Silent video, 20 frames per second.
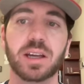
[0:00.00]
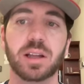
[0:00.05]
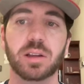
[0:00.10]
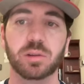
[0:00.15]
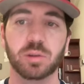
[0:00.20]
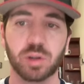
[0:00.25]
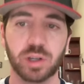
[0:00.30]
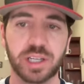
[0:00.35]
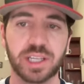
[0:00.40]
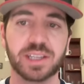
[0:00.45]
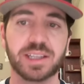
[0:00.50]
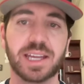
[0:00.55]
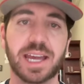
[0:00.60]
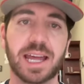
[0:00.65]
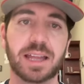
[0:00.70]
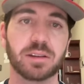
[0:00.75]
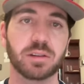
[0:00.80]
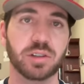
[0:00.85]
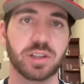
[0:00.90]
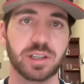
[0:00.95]
Look at
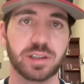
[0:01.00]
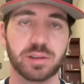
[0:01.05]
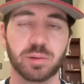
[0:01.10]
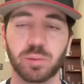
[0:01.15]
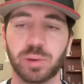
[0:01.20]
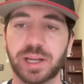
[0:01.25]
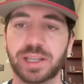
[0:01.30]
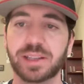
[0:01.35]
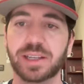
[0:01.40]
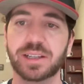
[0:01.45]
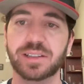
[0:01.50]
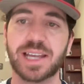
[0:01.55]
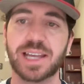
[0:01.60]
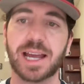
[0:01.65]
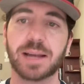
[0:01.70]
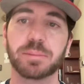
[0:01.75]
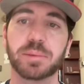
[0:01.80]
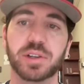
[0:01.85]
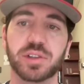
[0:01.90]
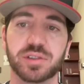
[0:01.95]
that. Look at the way they
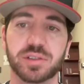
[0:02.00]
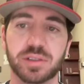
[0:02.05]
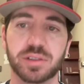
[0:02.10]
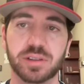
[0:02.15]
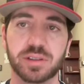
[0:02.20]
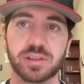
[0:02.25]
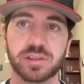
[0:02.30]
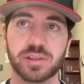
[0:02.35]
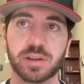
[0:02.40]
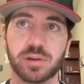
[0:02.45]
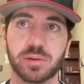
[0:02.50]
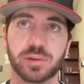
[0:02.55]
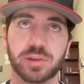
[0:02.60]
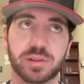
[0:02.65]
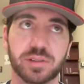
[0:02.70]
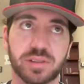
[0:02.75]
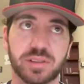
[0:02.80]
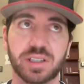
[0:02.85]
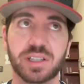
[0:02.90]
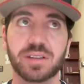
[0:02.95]
attack pitches in the zone
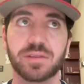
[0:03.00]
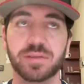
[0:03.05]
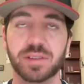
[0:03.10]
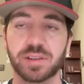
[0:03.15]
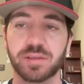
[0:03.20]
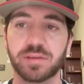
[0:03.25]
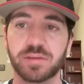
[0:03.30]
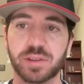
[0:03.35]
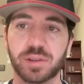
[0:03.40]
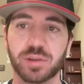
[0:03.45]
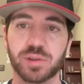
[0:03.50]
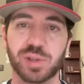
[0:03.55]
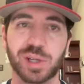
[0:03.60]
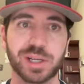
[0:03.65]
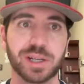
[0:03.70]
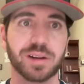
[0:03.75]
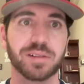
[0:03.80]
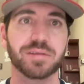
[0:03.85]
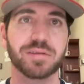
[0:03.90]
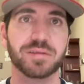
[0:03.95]
and see if it feels
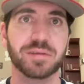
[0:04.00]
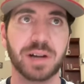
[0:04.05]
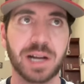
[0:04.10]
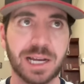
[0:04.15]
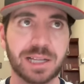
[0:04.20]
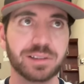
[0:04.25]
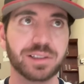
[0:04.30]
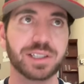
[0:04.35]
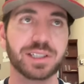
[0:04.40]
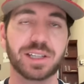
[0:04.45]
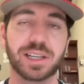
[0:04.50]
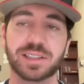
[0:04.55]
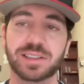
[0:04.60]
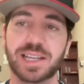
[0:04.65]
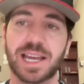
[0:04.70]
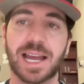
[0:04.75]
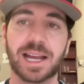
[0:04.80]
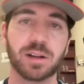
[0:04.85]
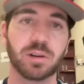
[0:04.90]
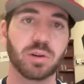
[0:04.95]
like a violent
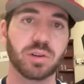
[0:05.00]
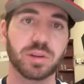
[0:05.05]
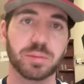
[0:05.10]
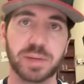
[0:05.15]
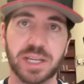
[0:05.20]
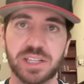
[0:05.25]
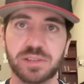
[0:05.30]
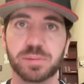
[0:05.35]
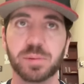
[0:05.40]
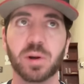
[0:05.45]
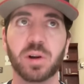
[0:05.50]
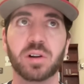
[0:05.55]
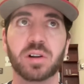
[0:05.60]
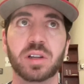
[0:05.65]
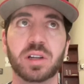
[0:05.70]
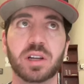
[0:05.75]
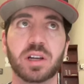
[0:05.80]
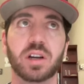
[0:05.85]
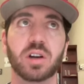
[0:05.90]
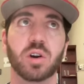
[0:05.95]
attack on the
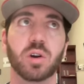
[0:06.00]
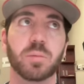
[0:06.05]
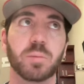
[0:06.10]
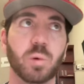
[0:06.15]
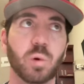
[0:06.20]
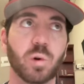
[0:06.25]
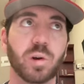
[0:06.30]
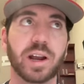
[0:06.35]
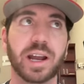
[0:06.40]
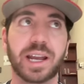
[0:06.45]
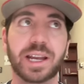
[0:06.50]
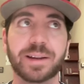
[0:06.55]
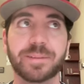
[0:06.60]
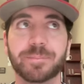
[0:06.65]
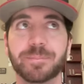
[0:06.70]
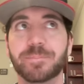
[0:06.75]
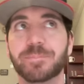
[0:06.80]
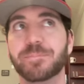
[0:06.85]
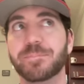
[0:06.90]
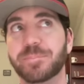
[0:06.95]
baseball or more a,
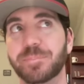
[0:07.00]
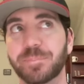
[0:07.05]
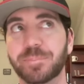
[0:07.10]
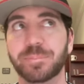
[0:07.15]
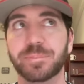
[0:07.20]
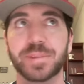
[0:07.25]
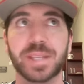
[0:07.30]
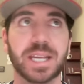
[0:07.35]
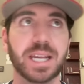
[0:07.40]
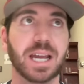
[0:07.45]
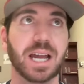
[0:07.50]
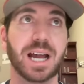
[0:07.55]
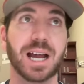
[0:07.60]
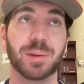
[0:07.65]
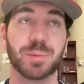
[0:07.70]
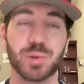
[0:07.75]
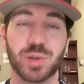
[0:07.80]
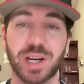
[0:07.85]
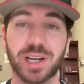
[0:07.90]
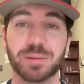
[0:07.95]

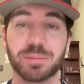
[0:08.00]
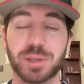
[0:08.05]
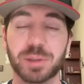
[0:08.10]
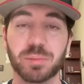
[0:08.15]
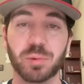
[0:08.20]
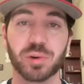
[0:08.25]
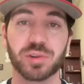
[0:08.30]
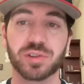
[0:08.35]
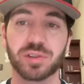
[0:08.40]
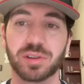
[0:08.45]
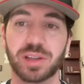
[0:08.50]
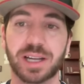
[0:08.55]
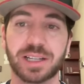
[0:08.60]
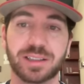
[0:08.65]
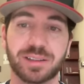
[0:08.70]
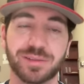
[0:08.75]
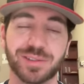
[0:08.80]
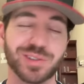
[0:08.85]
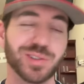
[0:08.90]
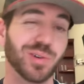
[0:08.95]
I'm trying to be more
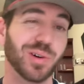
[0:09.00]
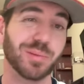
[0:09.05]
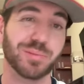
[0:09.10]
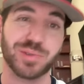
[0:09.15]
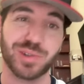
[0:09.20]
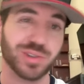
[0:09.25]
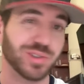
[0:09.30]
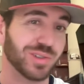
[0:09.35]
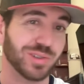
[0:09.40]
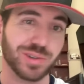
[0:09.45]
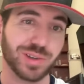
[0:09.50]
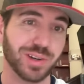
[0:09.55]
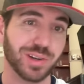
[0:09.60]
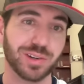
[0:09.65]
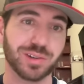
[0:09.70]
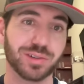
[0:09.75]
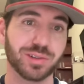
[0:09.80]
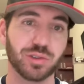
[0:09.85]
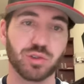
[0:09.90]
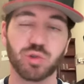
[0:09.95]
selective, so I'm just going
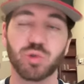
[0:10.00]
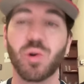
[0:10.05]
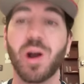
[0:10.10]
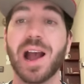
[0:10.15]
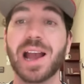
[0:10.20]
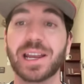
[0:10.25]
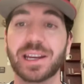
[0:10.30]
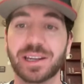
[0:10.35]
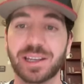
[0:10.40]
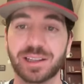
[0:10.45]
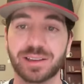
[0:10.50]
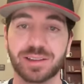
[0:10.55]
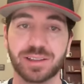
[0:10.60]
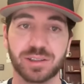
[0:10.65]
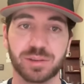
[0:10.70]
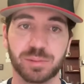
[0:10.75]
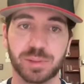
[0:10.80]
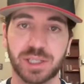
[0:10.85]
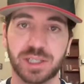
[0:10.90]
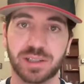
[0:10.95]
to try and hit
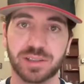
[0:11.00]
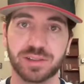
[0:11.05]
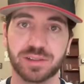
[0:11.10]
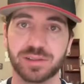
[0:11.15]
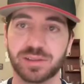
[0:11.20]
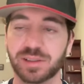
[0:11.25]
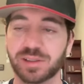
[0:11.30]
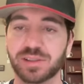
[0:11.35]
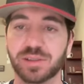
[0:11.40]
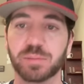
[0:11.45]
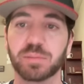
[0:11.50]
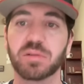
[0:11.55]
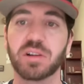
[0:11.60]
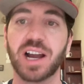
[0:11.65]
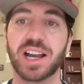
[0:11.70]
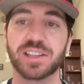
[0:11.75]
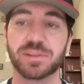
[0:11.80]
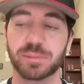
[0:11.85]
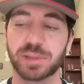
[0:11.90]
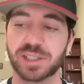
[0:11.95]
this because it
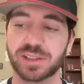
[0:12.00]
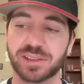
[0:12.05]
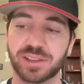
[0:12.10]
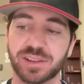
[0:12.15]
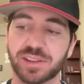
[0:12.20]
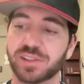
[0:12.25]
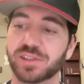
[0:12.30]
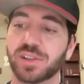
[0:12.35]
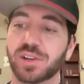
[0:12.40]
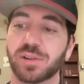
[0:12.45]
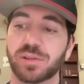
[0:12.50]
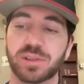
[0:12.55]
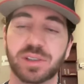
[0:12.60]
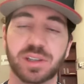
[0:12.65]
surprised me it's in the zone.